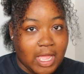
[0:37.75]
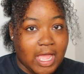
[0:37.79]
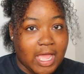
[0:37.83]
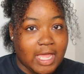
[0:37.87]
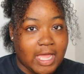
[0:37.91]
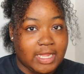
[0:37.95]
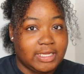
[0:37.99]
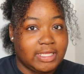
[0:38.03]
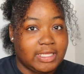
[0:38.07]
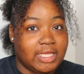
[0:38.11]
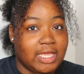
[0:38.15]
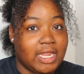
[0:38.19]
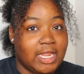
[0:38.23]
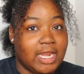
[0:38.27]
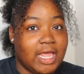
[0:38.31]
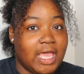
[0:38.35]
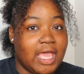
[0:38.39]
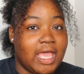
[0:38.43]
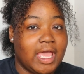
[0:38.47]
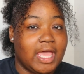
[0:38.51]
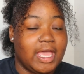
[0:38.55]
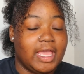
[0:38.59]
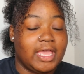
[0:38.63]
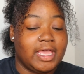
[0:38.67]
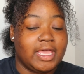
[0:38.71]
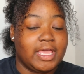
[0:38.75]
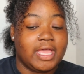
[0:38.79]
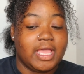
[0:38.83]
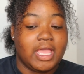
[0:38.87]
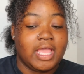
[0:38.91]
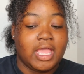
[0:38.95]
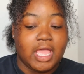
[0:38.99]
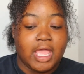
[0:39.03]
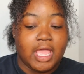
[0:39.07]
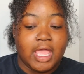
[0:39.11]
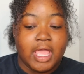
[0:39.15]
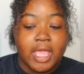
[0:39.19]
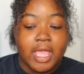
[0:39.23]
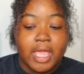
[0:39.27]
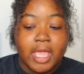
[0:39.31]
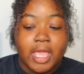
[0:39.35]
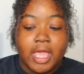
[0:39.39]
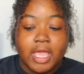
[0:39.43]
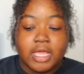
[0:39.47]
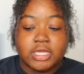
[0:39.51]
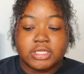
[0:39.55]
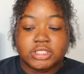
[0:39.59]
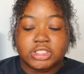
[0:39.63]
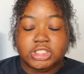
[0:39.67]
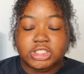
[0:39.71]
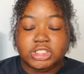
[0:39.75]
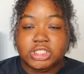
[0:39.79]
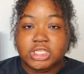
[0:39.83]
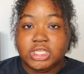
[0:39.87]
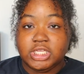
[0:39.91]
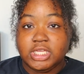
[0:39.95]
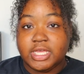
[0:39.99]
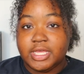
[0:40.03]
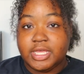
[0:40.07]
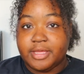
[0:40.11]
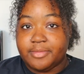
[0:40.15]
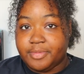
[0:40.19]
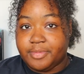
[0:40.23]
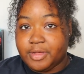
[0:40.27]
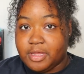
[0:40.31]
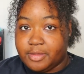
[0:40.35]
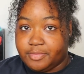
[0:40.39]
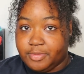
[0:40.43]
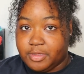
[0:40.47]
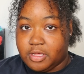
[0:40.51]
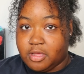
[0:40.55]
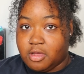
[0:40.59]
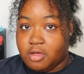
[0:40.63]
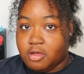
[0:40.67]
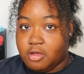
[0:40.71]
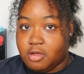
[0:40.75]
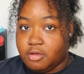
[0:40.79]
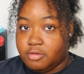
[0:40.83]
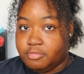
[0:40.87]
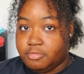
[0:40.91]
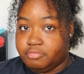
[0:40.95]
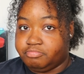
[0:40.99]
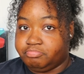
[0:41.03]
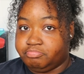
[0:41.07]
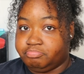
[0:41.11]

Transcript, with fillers: I did a Shein puppy haul